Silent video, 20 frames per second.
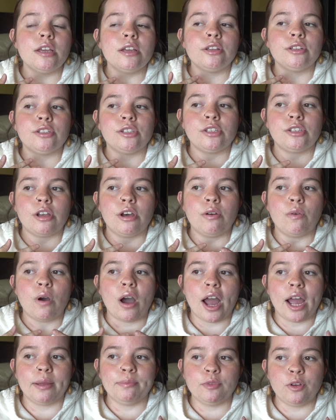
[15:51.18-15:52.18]
So
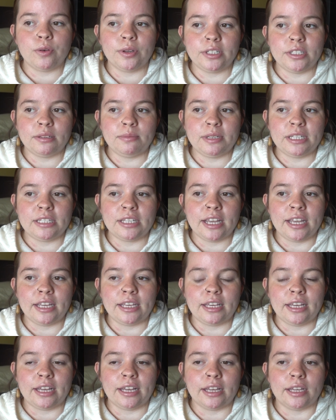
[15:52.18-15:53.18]
I'm going to be
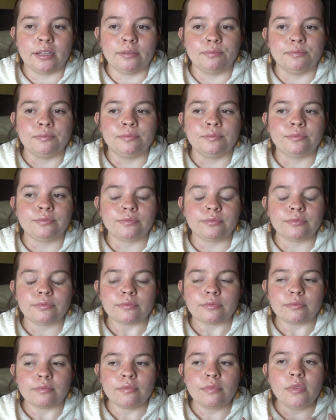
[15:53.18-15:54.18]
taking
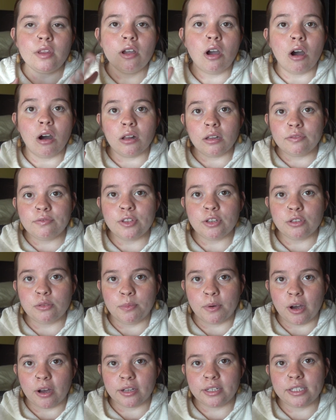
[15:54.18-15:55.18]
all of those
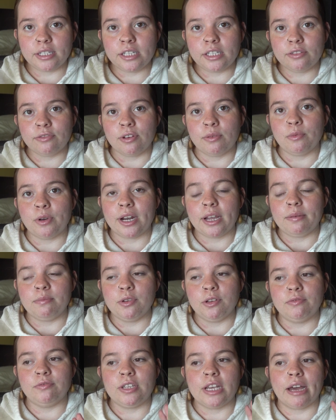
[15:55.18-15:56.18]
boxes from when I
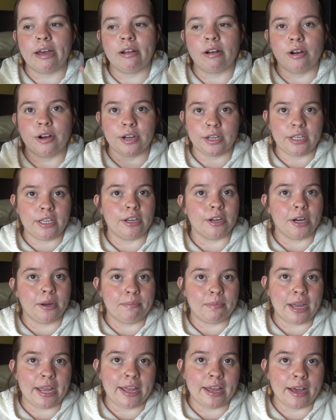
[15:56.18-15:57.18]
moved out are here at
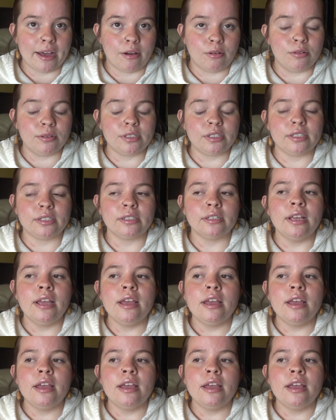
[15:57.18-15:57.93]
my house.